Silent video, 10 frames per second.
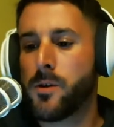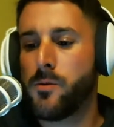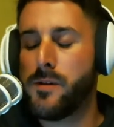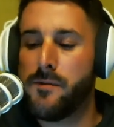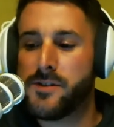
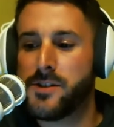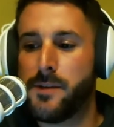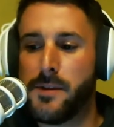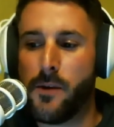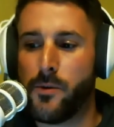It's just
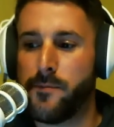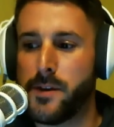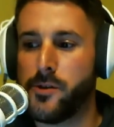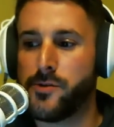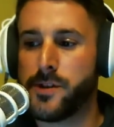something that we've
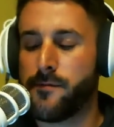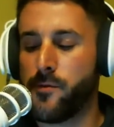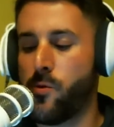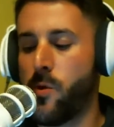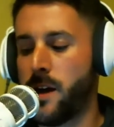been using
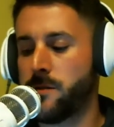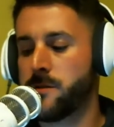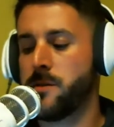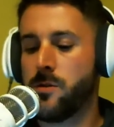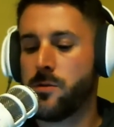for a while.
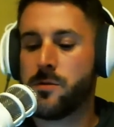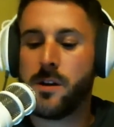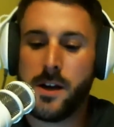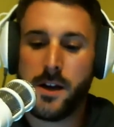So